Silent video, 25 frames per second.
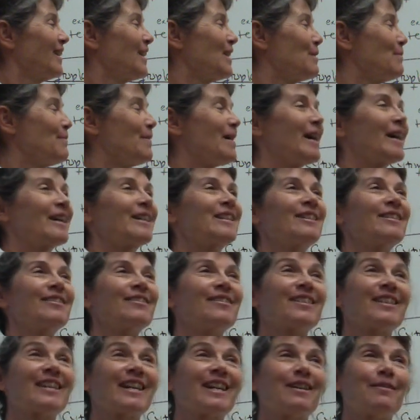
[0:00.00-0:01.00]
The
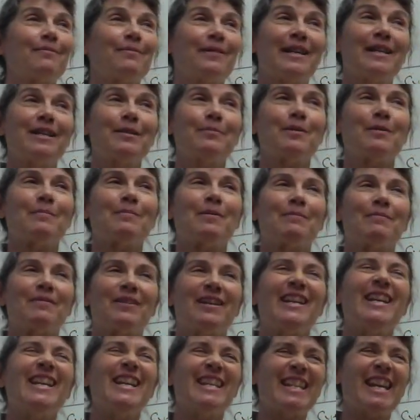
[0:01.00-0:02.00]
bacterial cytoplasmic
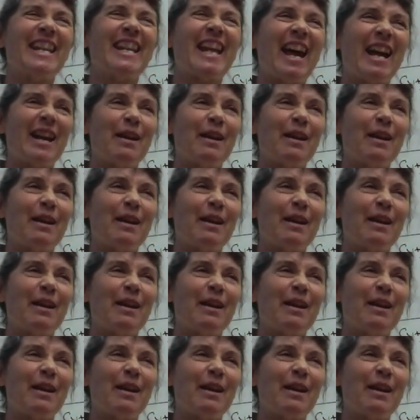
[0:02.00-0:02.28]
membrane. Isn't